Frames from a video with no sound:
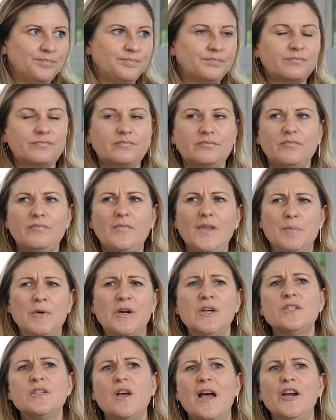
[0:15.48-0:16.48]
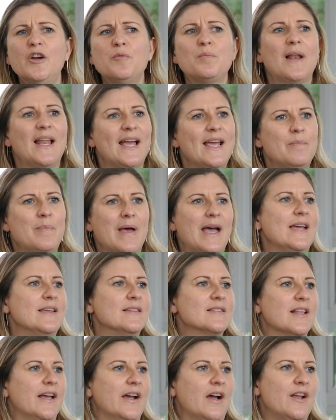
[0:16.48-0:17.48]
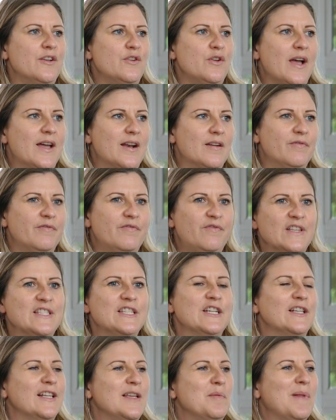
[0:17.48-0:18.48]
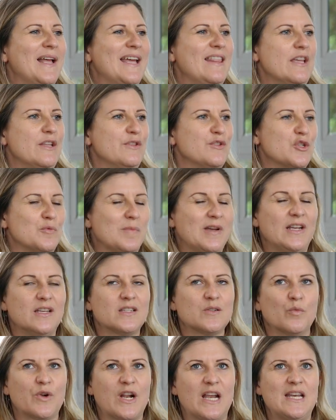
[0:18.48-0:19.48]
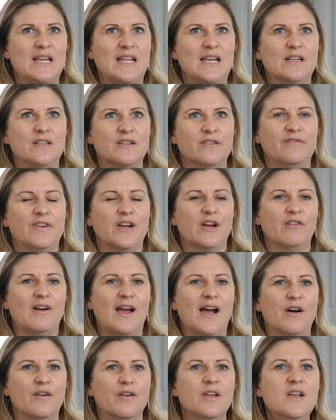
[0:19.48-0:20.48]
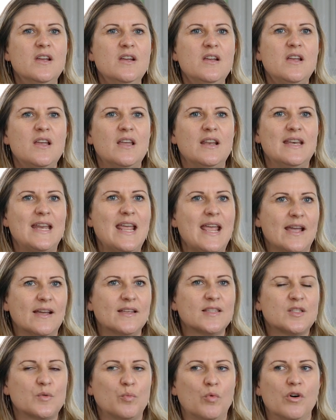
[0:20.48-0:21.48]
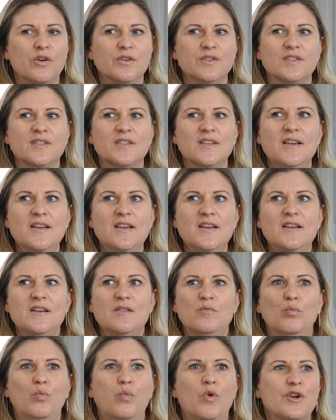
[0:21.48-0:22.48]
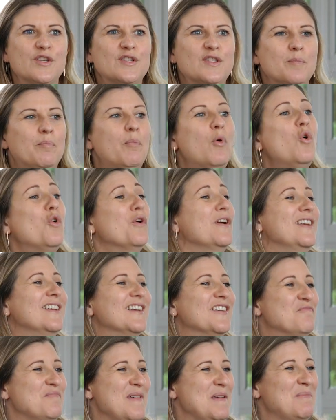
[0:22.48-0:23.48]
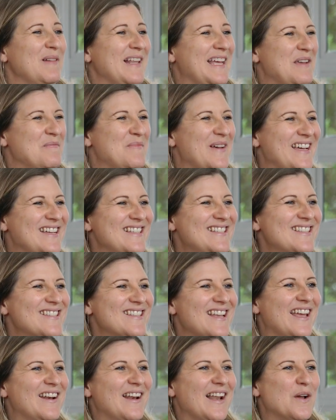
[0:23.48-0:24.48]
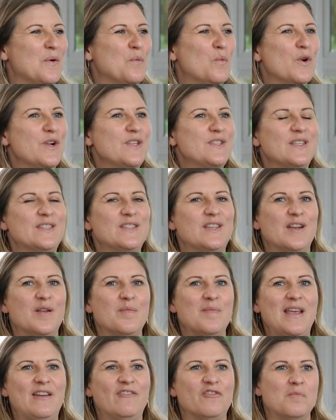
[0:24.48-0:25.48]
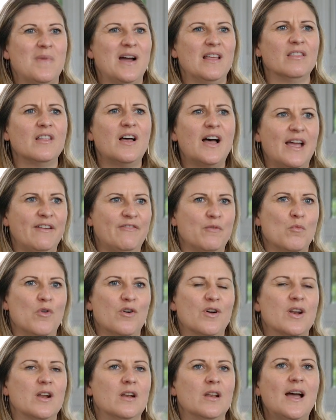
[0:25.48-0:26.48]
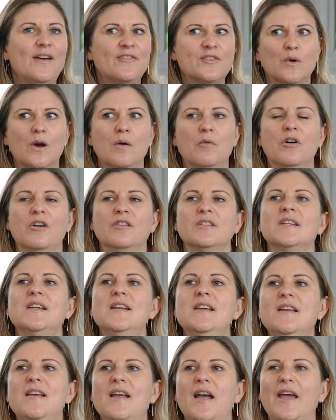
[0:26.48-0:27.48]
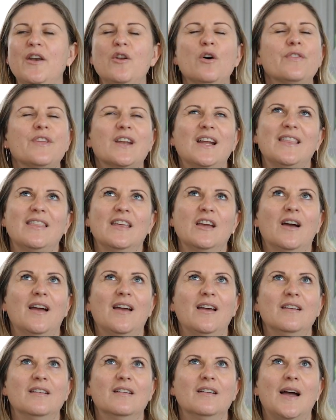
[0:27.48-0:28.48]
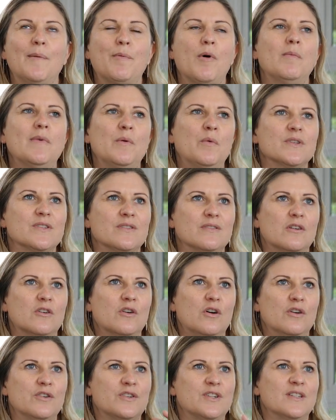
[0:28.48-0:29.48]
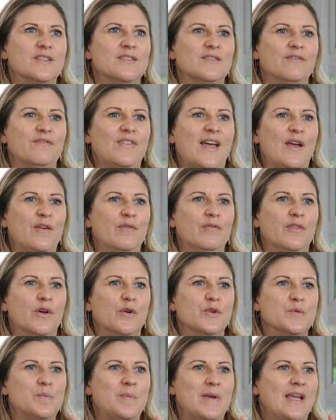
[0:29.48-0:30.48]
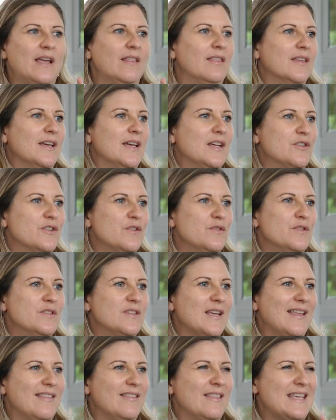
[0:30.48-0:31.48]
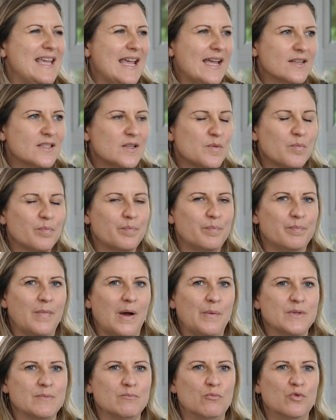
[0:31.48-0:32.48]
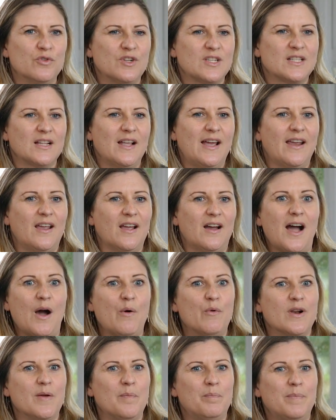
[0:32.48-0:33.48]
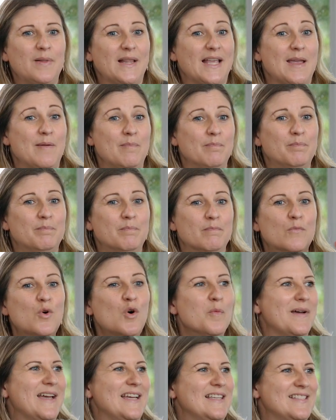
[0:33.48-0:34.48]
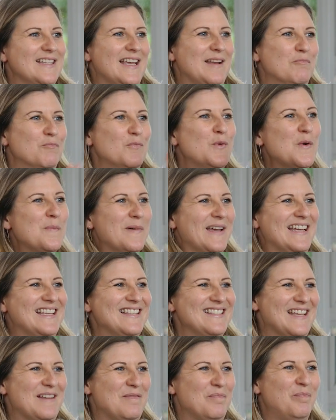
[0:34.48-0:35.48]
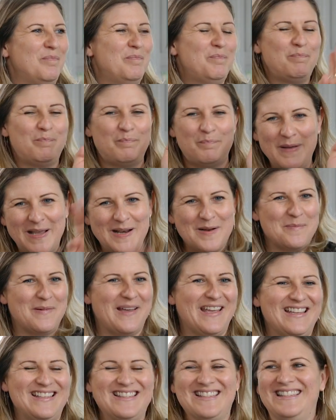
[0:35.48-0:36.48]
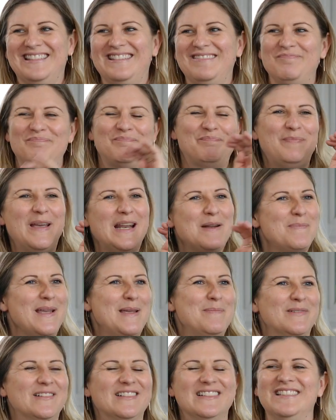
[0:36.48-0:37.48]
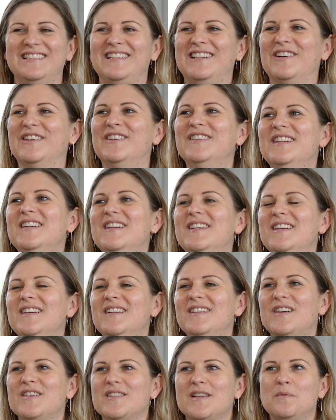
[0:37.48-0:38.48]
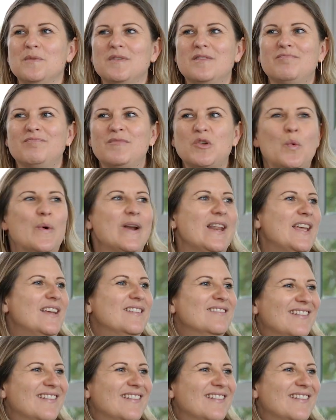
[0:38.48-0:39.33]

Mm-hmm. Because I could play bass, like I knew how to physically play the instrument. What I needed to figure out next was, what is the point of me playing bass? Yeah. And like, what is this gonna mean for my life and what kind of life do I want? And not that I think I probably wasn't conscious of that, those being the issues yet. Mm. I was more just like, I wanna play more bass and more bass and better bass and better people, and you know, because I was 20,